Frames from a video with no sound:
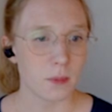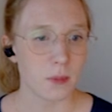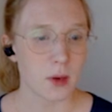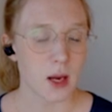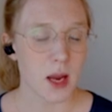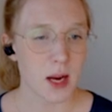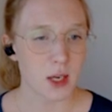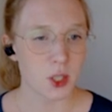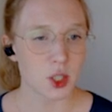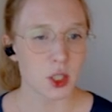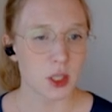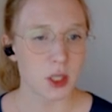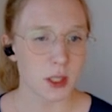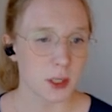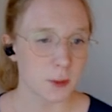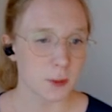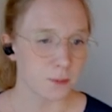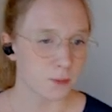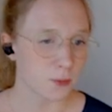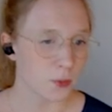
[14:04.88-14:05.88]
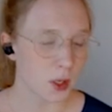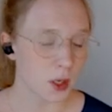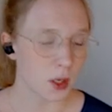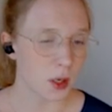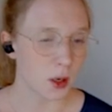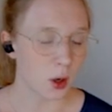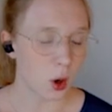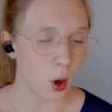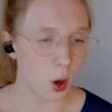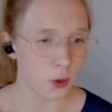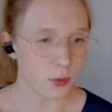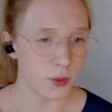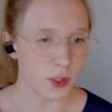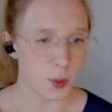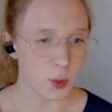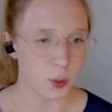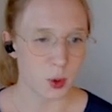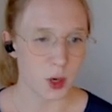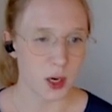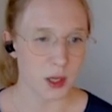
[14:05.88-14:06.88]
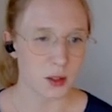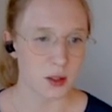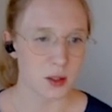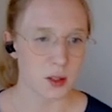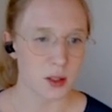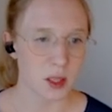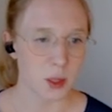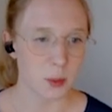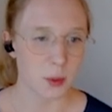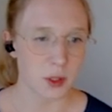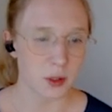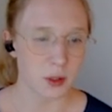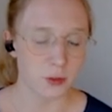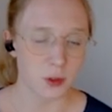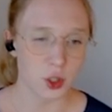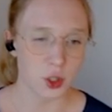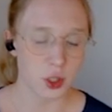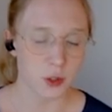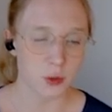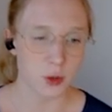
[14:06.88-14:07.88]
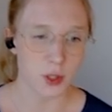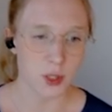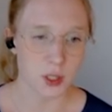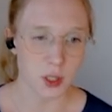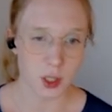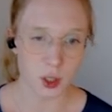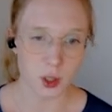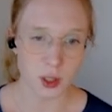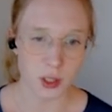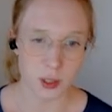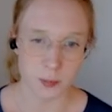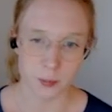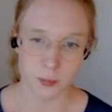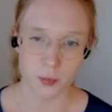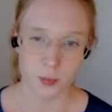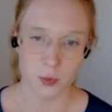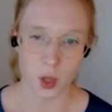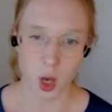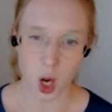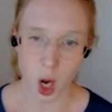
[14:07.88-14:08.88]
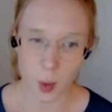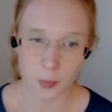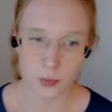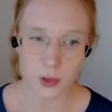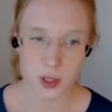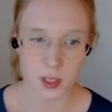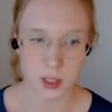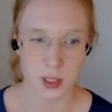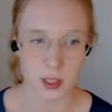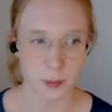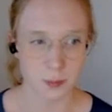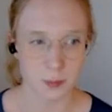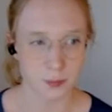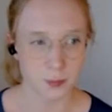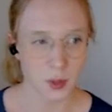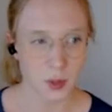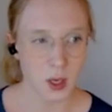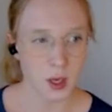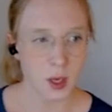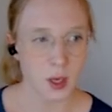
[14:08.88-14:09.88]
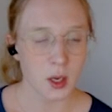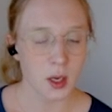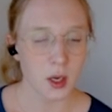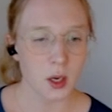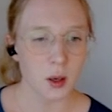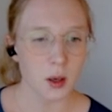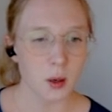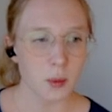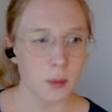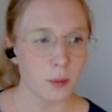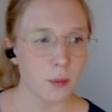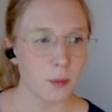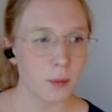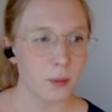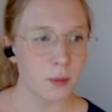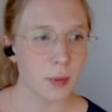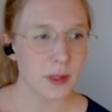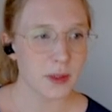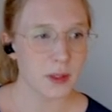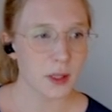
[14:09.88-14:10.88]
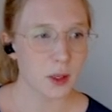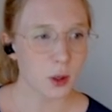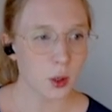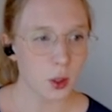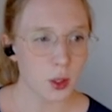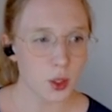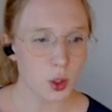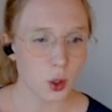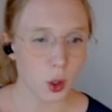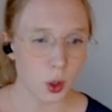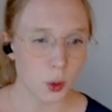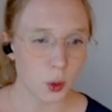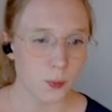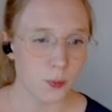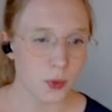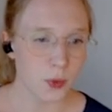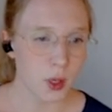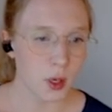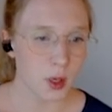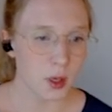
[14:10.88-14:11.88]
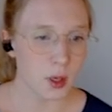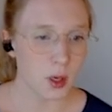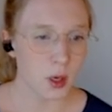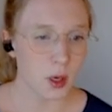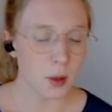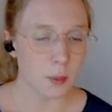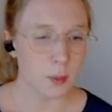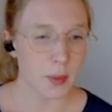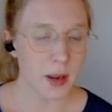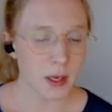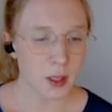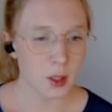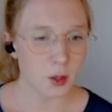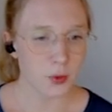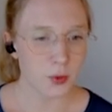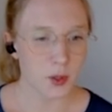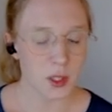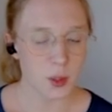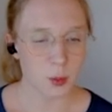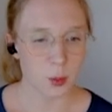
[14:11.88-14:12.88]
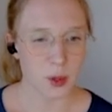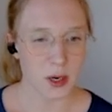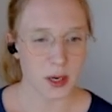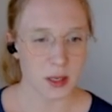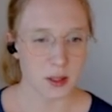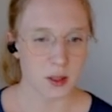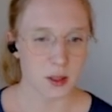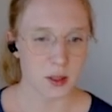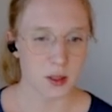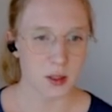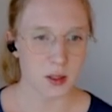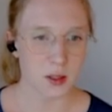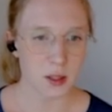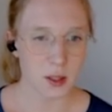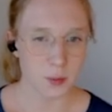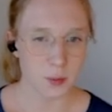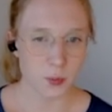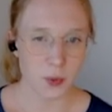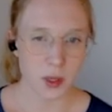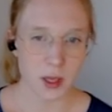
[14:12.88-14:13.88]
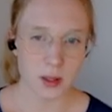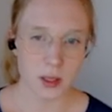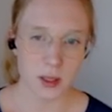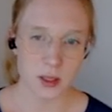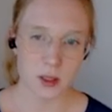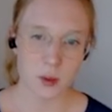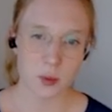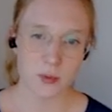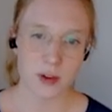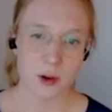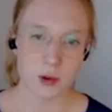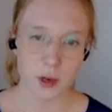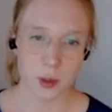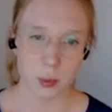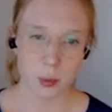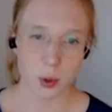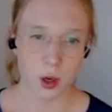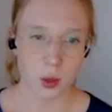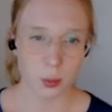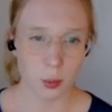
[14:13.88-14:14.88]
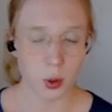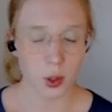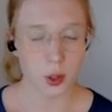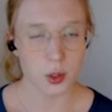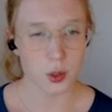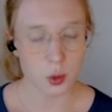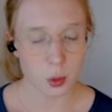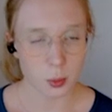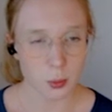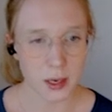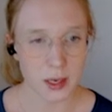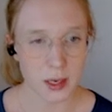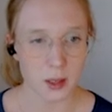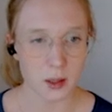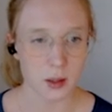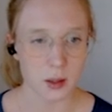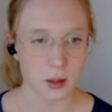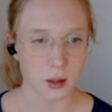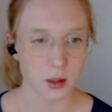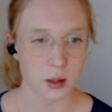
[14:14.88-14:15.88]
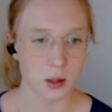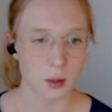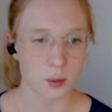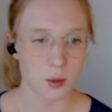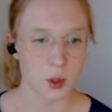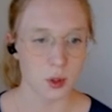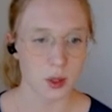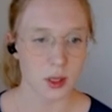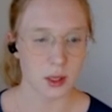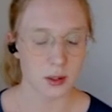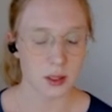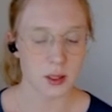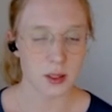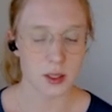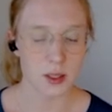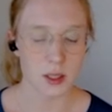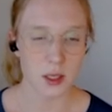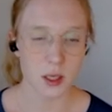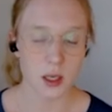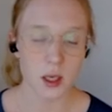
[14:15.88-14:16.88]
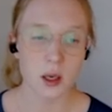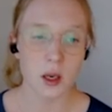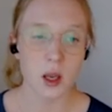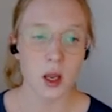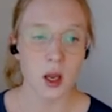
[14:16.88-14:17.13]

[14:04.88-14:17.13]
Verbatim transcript: actually uh, all of these practices are beneficial for security, obviously. But then also, many of these practices, and that's a very important point to make, um, so that that sink in.